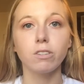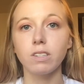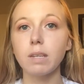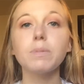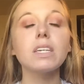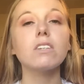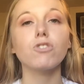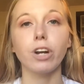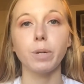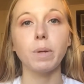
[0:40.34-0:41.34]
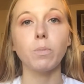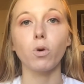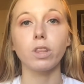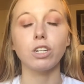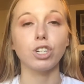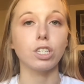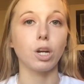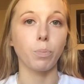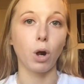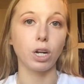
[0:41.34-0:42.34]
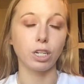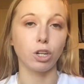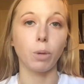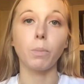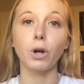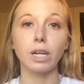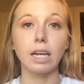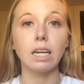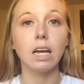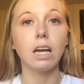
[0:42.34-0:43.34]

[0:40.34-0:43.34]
SIPSI is trying to be more than just a product on the market.